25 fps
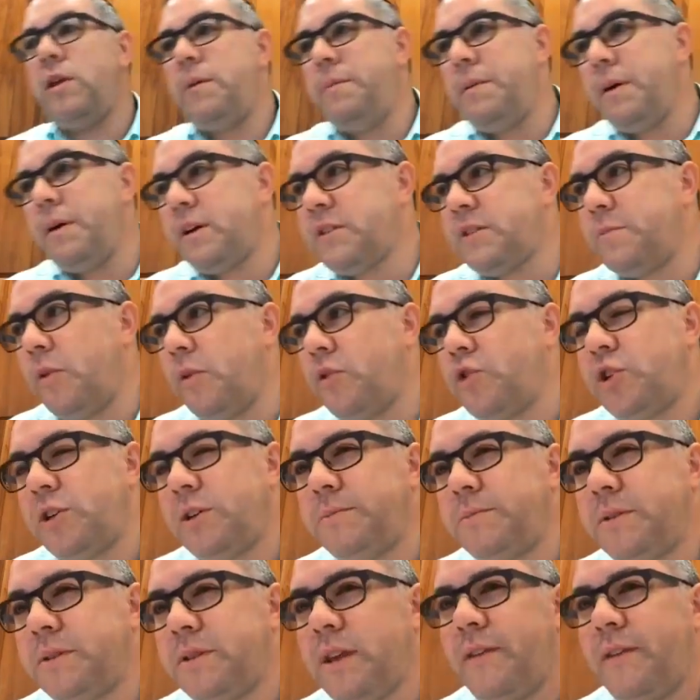because Moshe
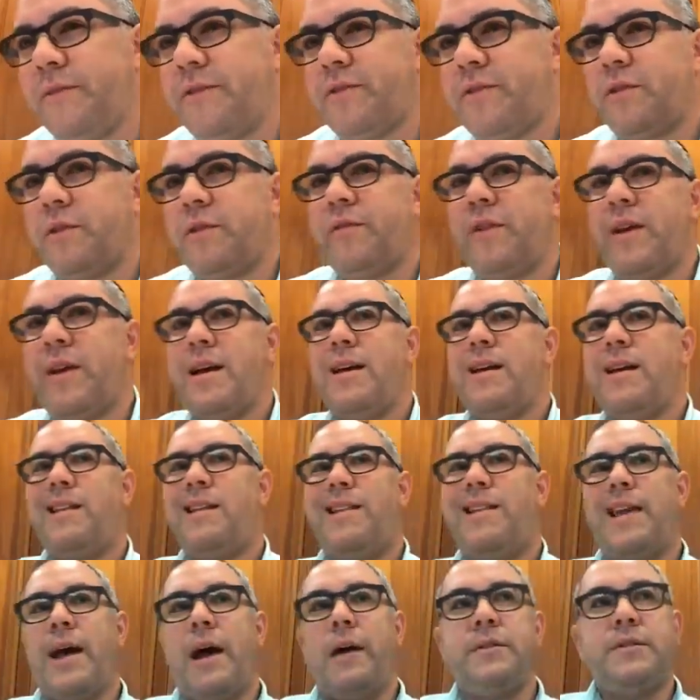himself sort of
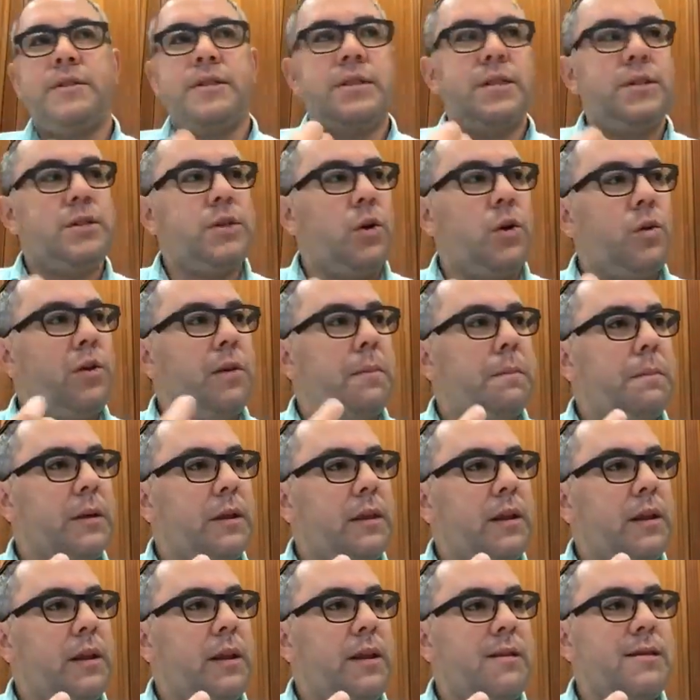doubts his own
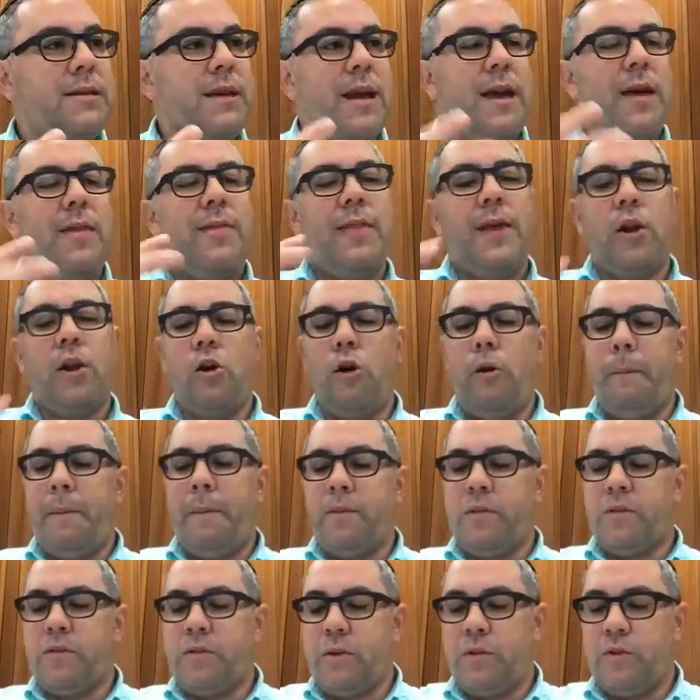abilities, that
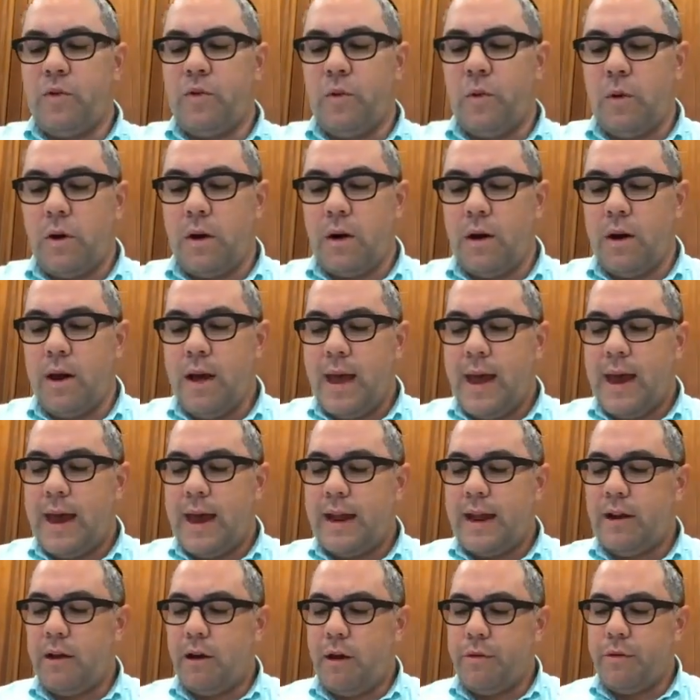opens the door
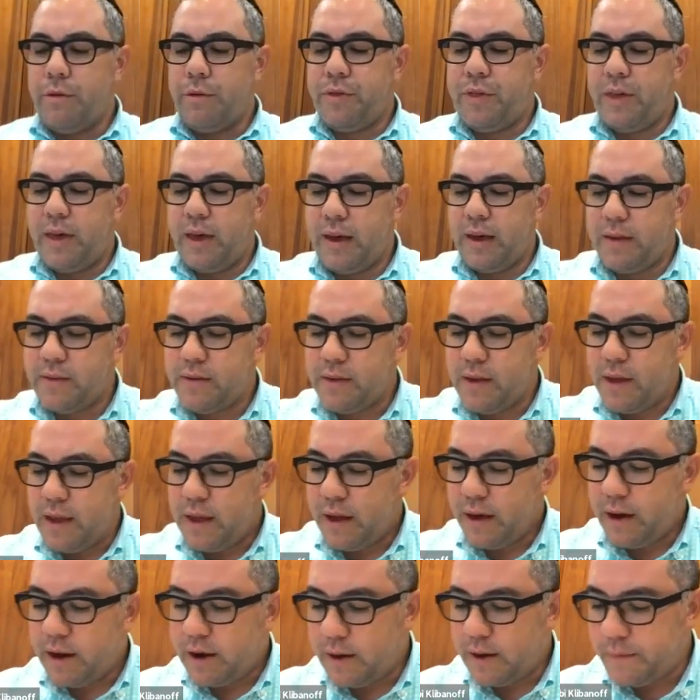and other things
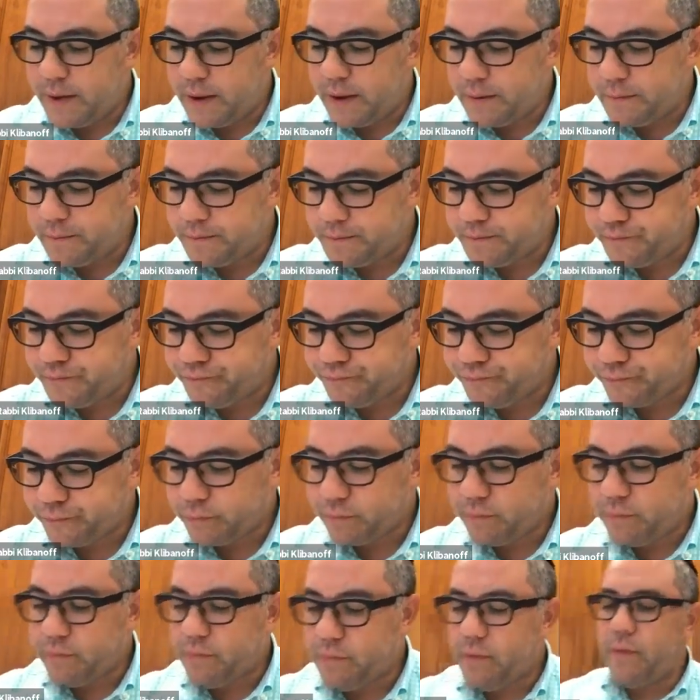come in.
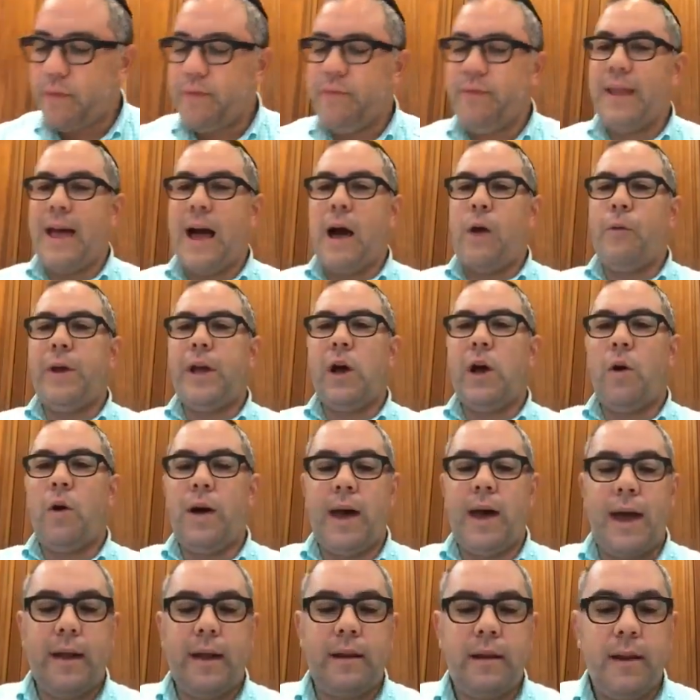Now we go
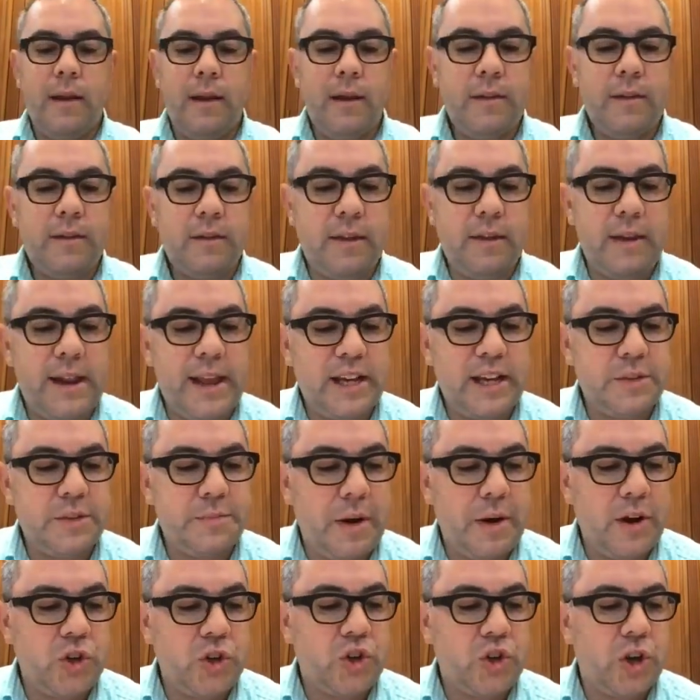ahead to the next
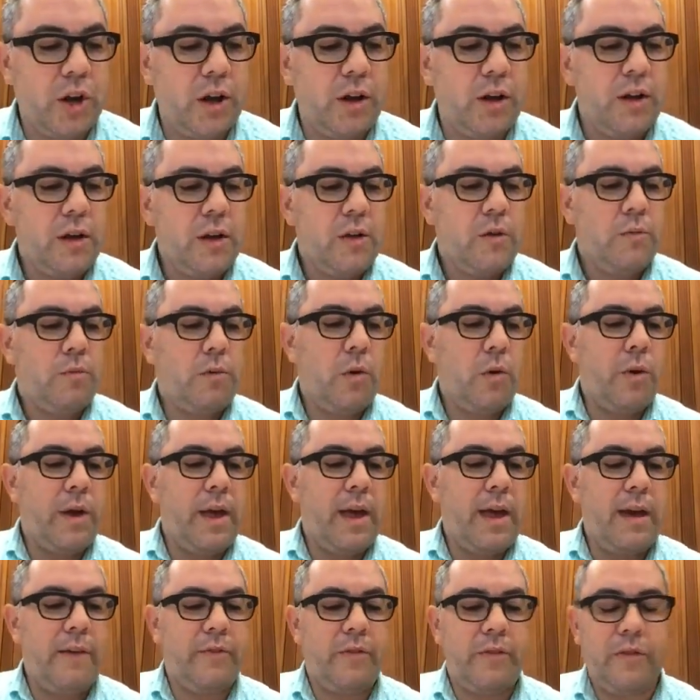parsha where we
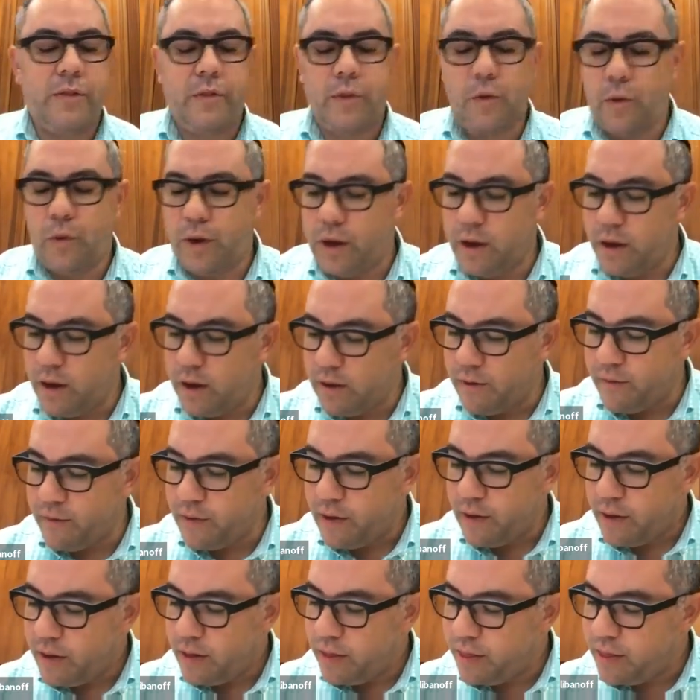have the story of
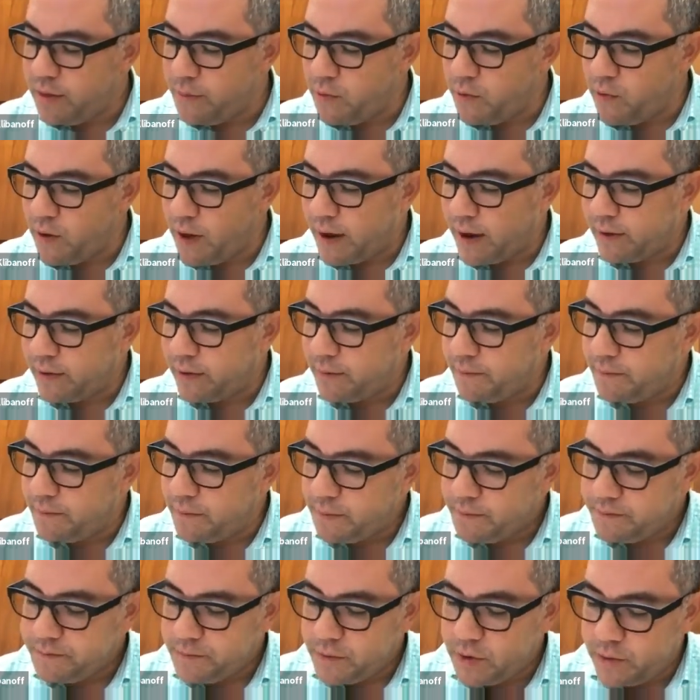the Meraglim.
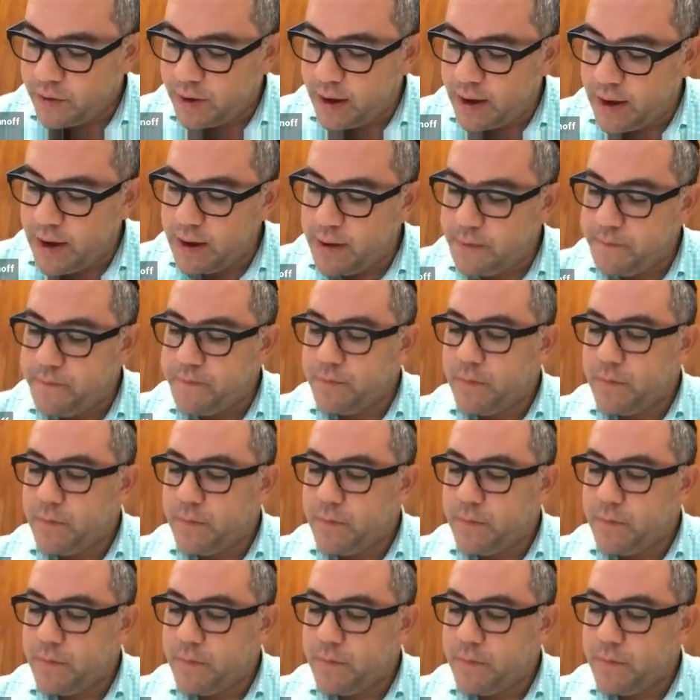Okay?